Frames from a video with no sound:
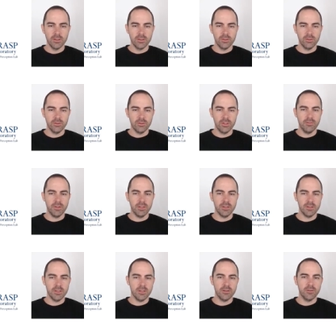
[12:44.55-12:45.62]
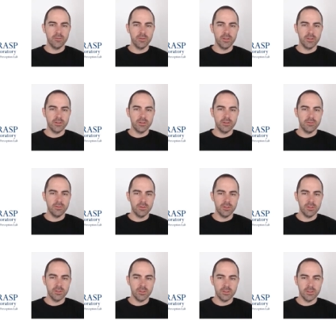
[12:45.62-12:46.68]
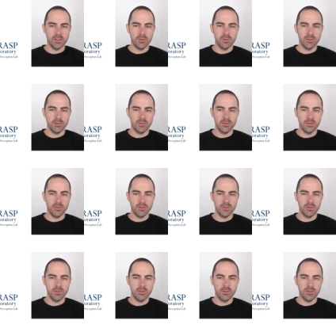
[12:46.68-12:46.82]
So the events are converted first as